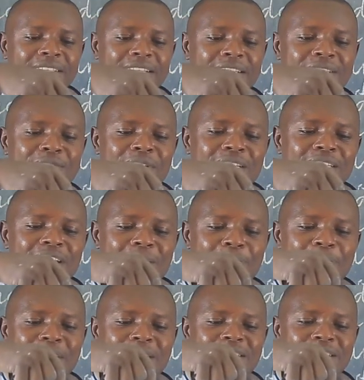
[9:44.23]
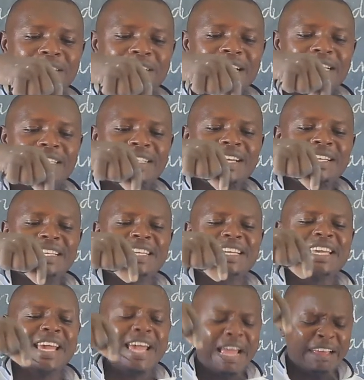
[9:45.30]
Let's see what happens. They say
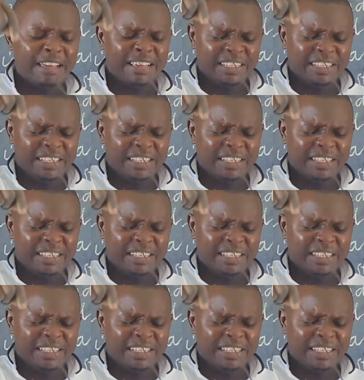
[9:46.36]
decay